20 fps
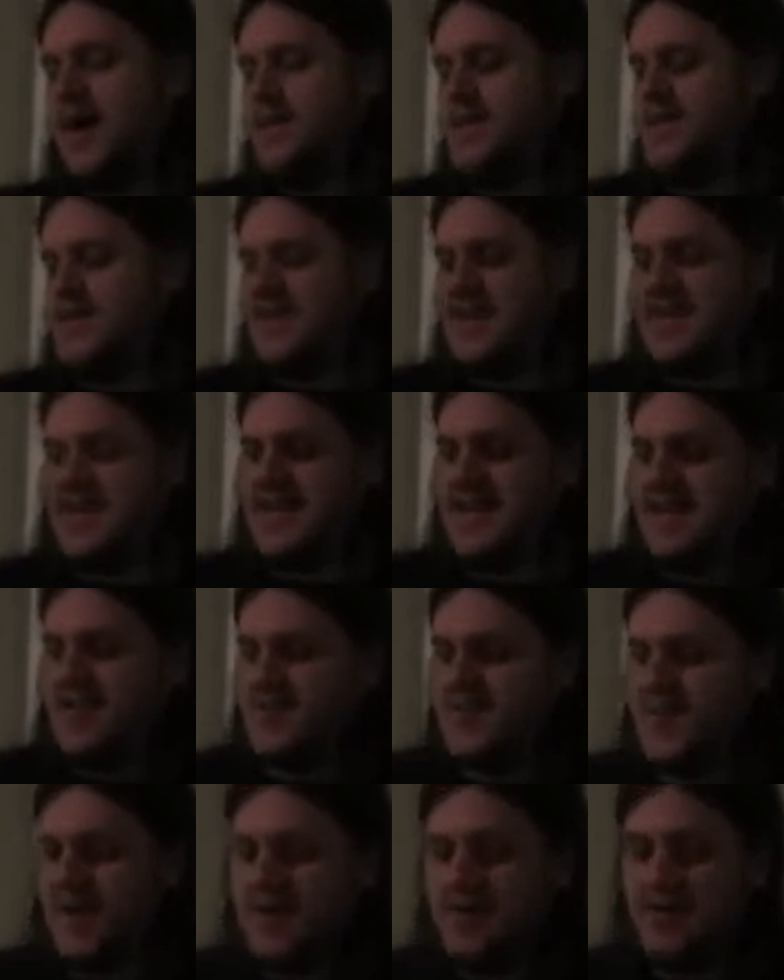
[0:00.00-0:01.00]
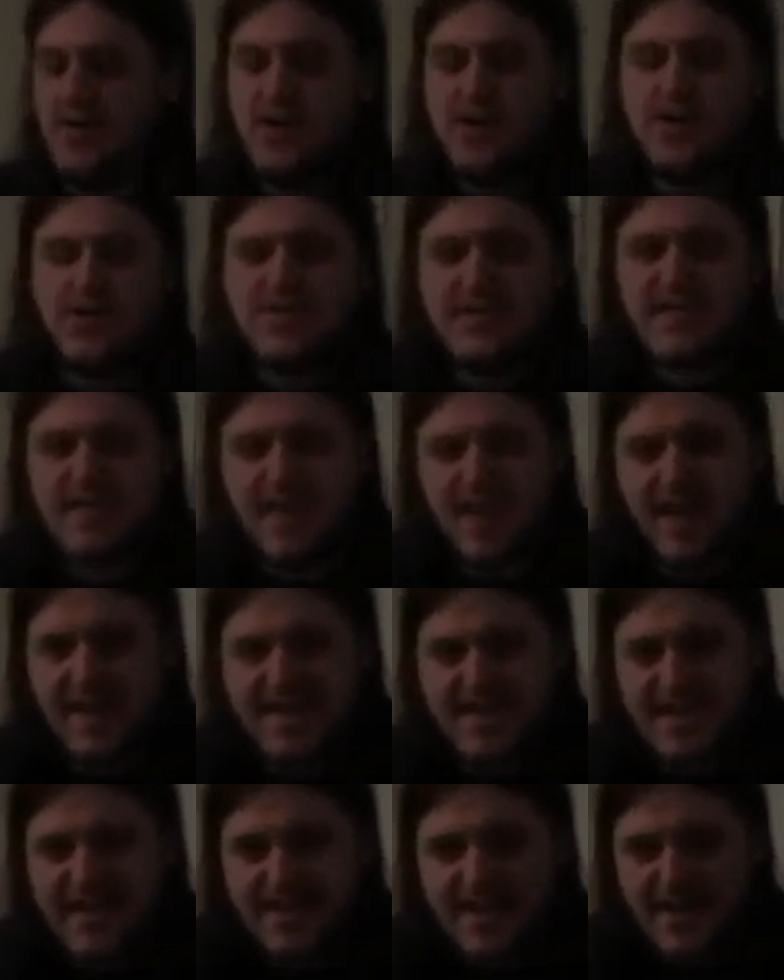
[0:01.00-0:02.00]
just in a death spiral. You see the
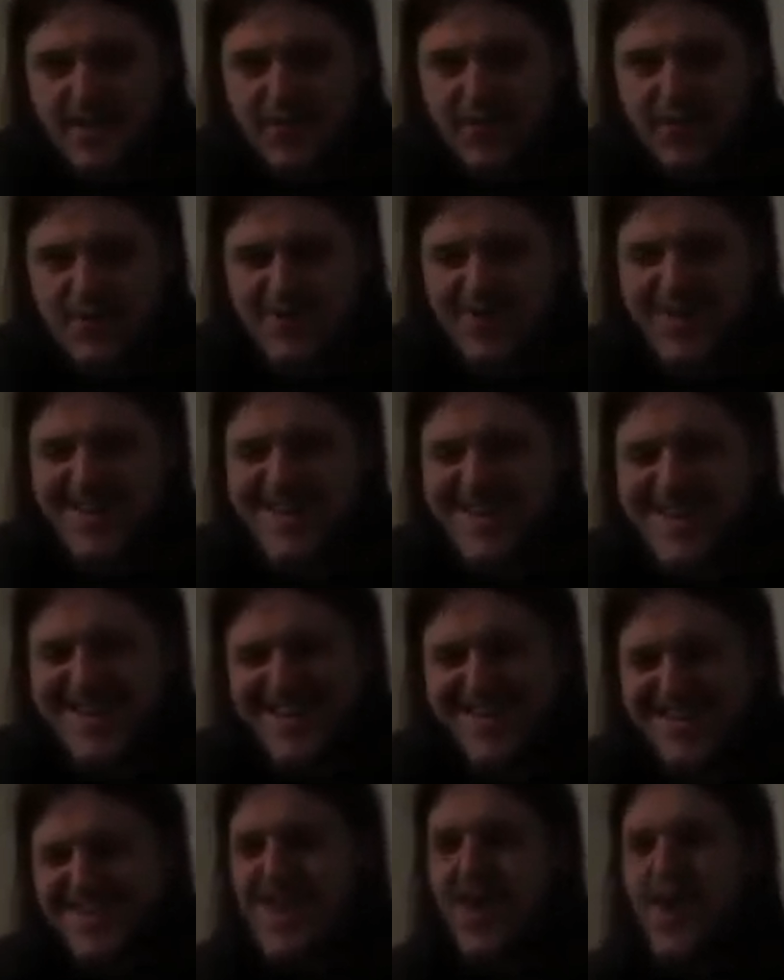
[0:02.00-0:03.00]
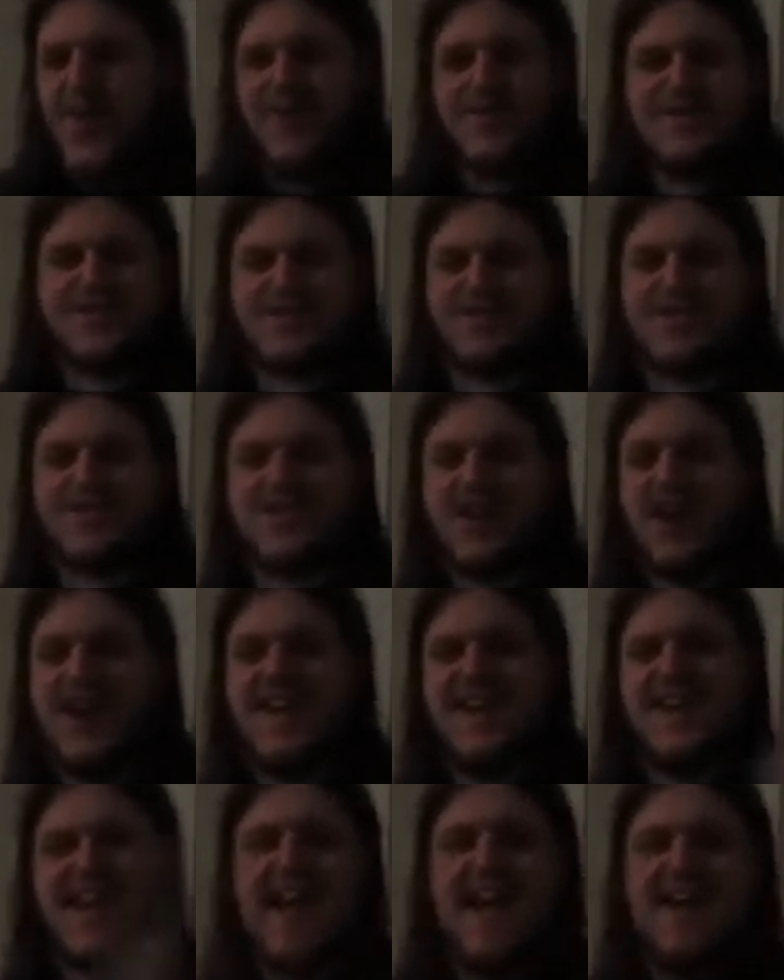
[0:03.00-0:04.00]
idea, that first, we should just
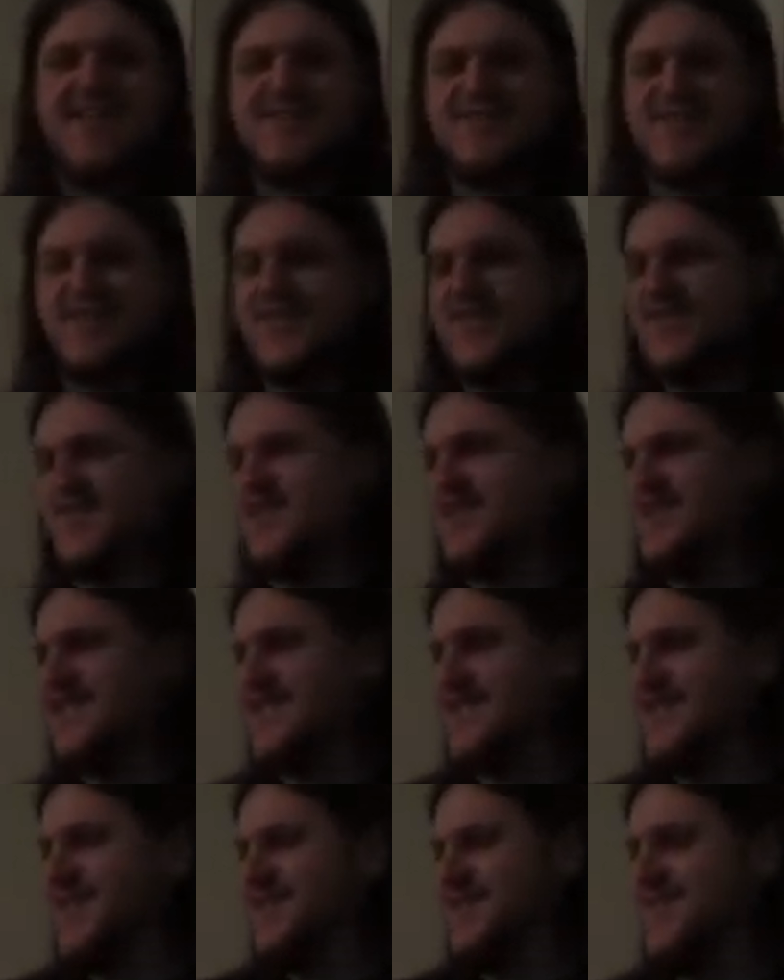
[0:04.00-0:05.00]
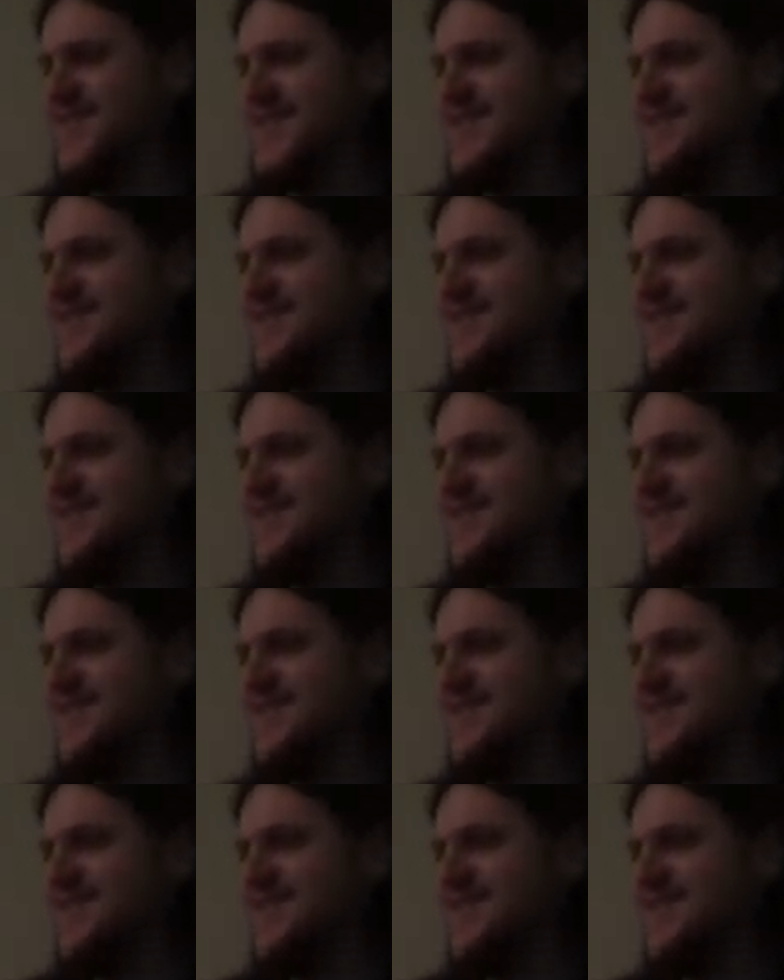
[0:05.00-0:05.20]
cut it after the first loop.